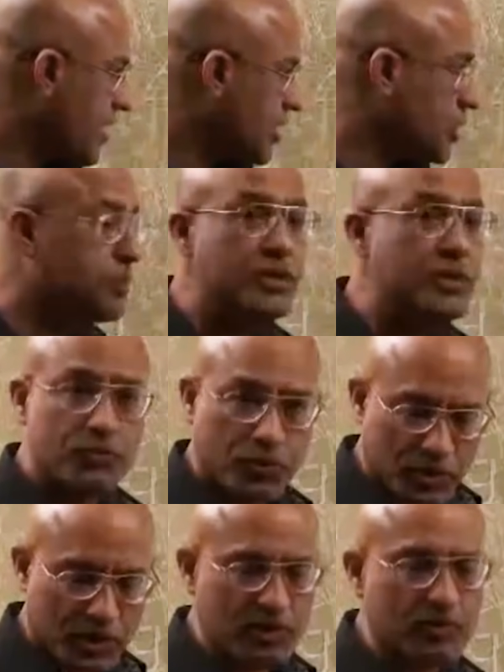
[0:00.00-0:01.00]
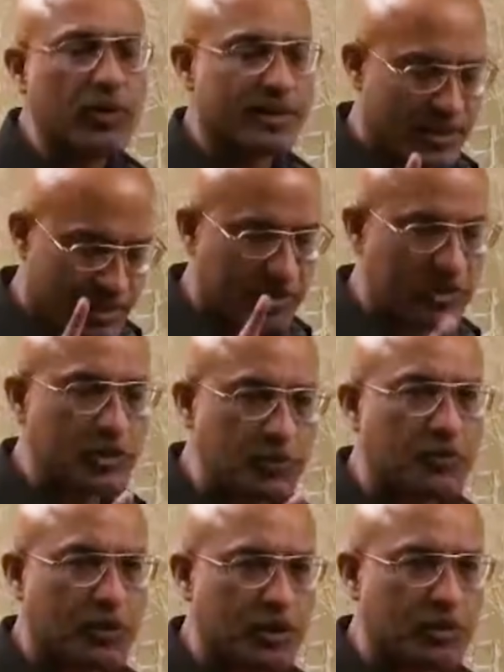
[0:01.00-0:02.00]
GP 41 yes
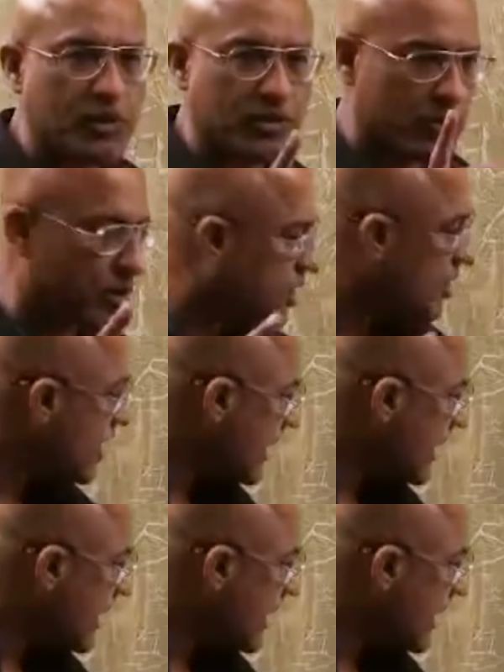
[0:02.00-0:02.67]
GP 41 sorry.